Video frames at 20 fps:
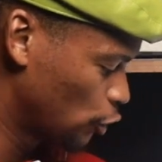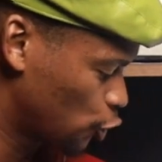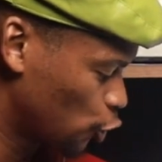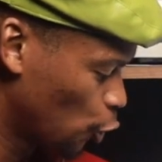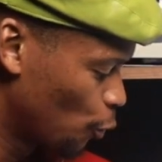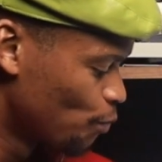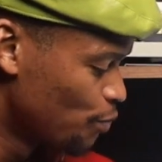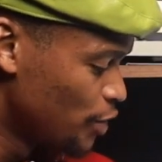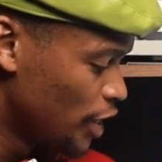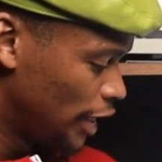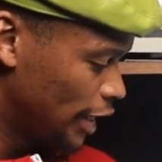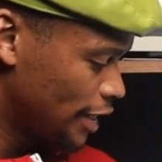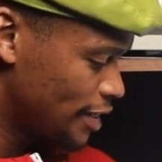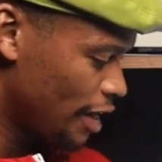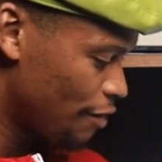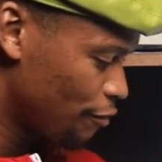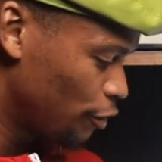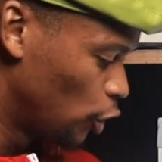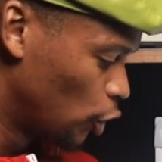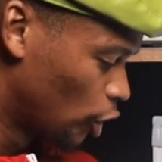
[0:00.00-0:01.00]
So let's
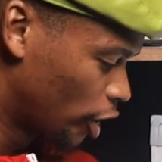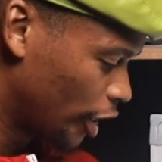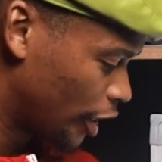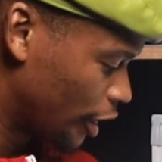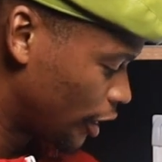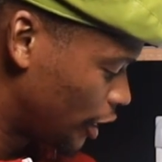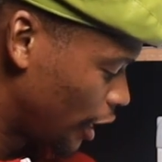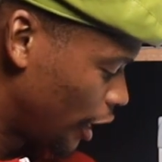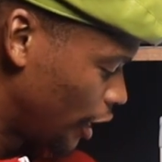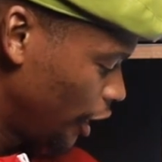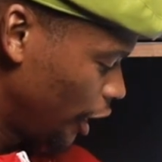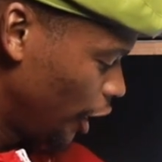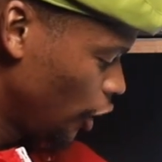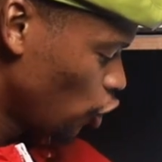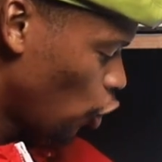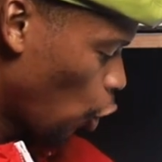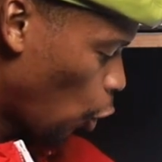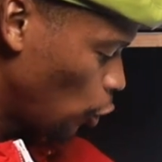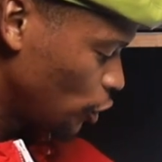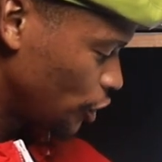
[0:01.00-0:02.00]
have a look at it then.
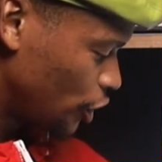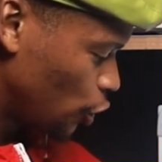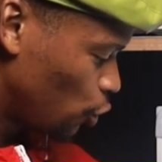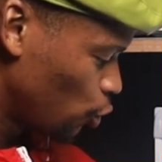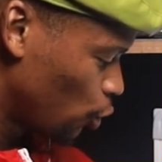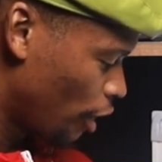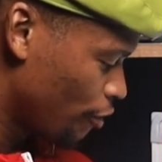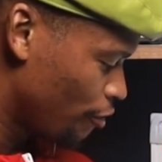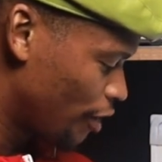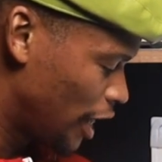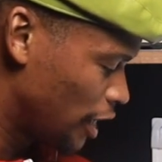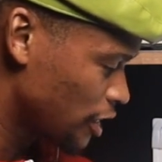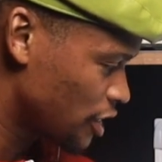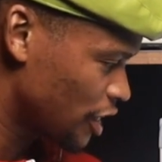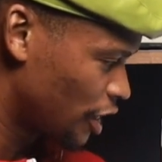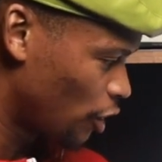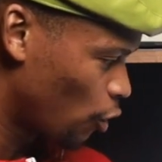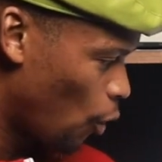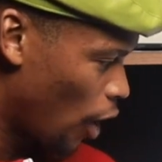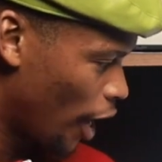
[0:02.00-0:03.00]
In goals, they do have El
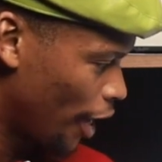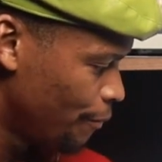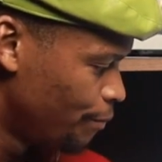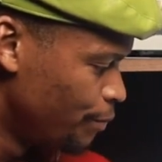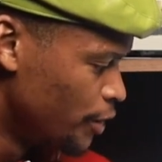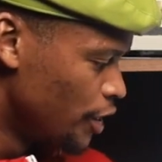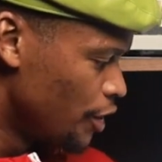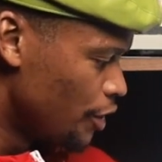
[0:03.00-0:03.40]
Shanawai.